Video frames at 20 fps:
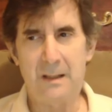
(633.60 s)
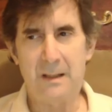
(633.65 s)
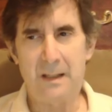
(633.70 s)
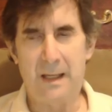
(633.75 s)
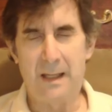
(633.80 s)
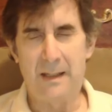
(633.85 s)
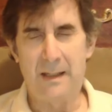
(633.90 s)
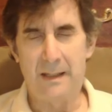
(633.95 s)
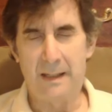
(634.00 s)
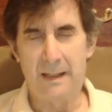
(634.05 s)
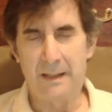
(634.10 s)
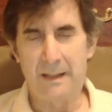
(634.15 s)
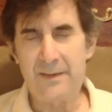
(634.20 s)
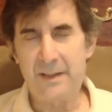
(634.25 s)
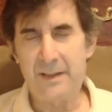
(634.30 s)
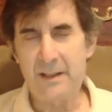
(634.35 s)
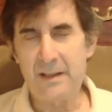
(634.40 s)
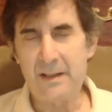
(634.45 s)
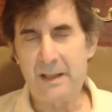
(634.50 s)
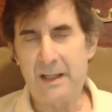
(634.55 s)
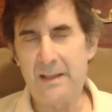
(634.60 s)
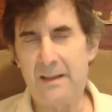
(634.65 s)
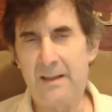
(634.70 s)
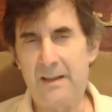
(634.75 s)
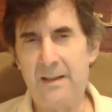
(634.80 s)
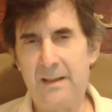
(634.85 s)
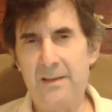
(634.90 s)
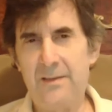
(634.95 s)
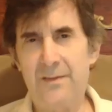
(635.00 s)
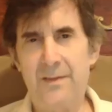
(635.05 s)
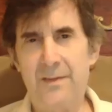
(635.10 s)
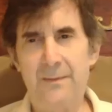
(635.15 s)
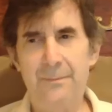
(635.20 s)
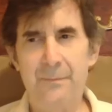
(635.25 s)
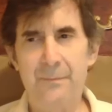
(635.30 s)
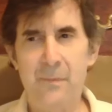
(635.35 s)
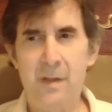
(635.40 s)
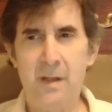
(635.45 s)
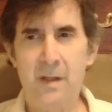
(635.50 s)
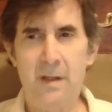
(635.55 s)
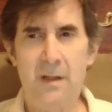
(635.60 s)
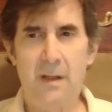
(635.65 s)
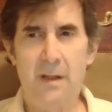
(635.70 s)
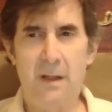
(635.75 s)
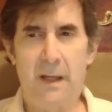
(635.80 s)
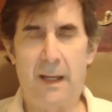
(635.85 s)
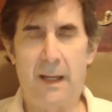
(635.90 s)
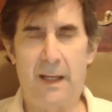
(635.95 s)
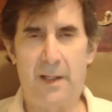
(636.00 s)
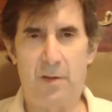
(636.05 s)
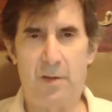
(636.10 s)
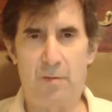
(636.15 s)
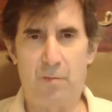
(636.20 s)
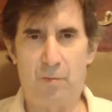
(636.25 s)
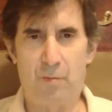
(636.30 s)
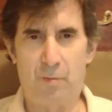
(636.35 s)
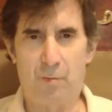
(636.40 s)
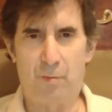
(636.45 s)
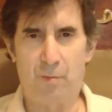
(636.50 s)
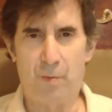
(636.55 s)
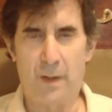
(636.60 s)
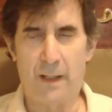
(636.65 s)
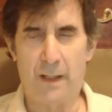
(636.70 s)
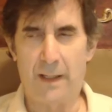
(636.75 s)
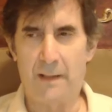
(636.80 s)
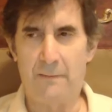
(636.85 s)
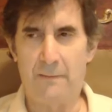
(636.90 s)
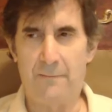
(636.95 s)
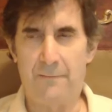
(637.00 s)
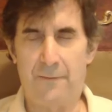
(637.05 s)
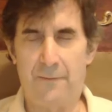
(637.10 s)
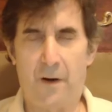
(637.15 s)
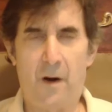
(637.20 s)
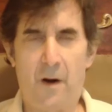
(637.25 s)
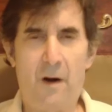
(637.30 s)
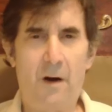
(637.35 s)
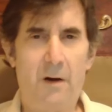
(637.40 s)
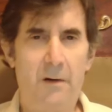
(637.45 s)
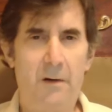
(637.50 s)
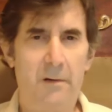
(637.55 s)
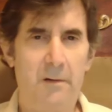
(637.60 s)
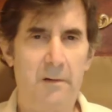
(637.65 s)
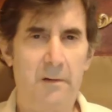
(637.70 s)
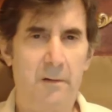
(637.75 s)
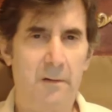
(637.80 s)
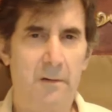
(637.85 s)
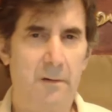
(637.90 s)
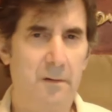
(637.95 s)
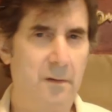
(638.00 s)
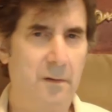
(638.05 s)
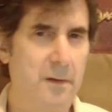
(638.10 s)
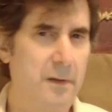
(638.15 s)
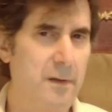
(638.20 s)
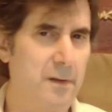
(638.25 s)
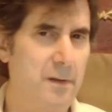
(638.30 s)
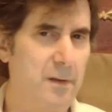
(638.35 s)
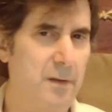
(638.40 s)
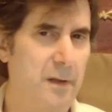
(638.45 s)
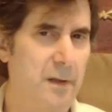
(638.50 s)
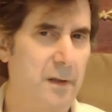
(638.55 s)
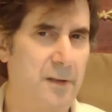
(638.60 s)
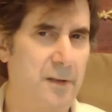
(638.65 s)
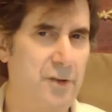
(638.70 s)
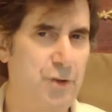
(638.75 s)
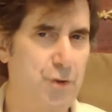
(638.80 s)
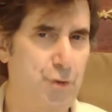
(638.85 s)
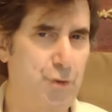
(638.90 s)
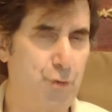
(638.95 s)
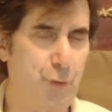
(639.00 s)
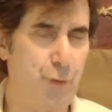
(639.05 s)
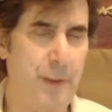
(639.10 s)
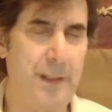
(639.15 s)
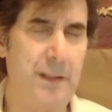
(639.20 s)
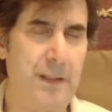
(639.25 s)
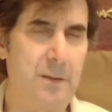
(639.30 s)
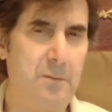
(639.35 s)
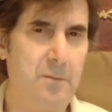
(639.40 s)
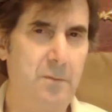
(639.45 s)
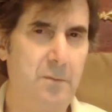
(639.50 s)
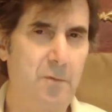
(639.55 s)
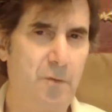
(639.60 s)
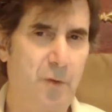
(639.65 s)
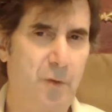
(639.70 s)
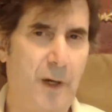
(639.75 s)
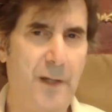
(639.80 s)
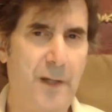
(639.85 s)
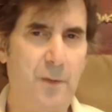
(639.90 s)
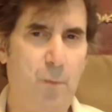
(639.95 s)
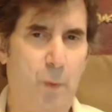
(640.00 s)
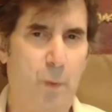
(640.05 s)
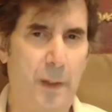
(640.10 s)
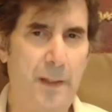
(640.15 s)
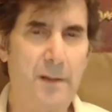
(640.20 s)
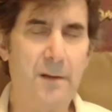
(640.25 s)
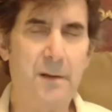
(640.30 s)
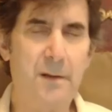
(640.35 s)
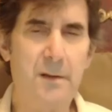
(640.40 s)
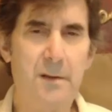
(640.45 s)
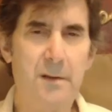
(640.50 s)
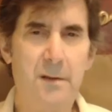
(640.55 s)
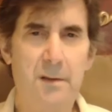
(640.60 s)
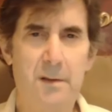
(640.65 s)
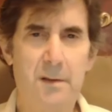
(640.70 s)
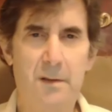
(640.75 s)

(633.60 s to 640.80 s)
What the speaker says: an incident like this, a far extreme right winger